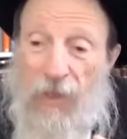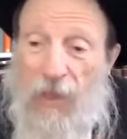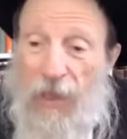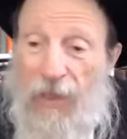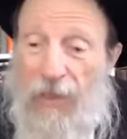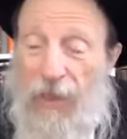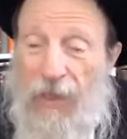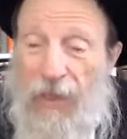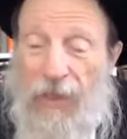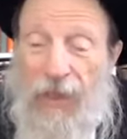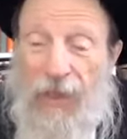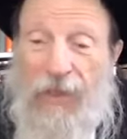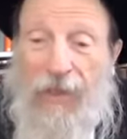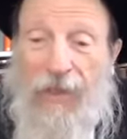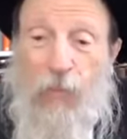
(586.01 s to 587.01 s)
I, I,
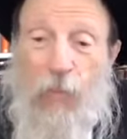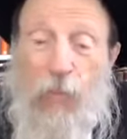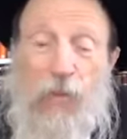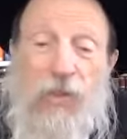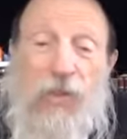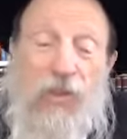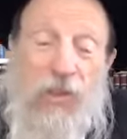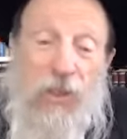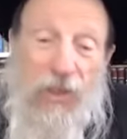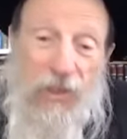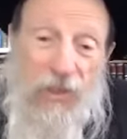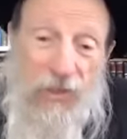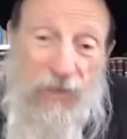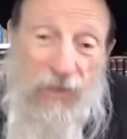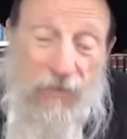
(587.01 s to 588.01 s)
I had one
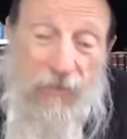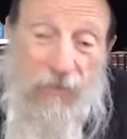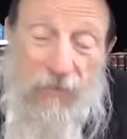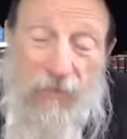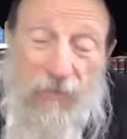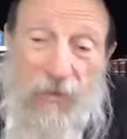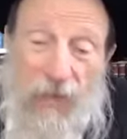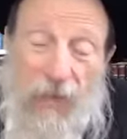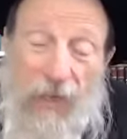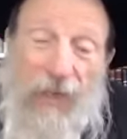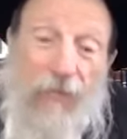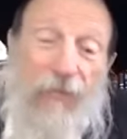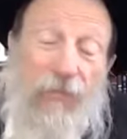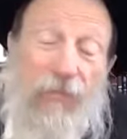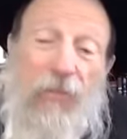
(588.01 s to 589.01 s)
son, I
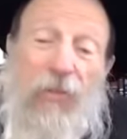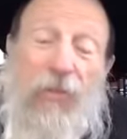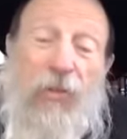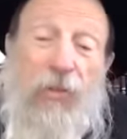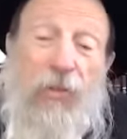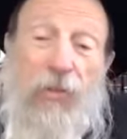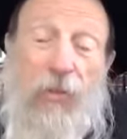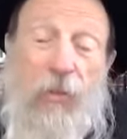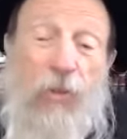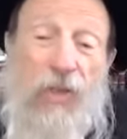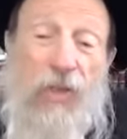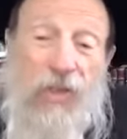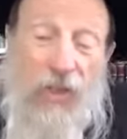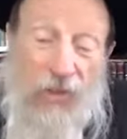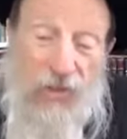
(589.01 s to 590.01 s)
have three
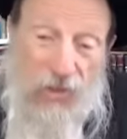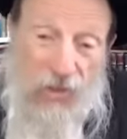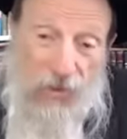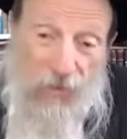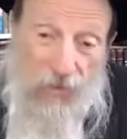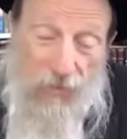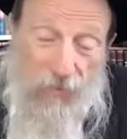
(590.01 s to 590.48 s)
sons.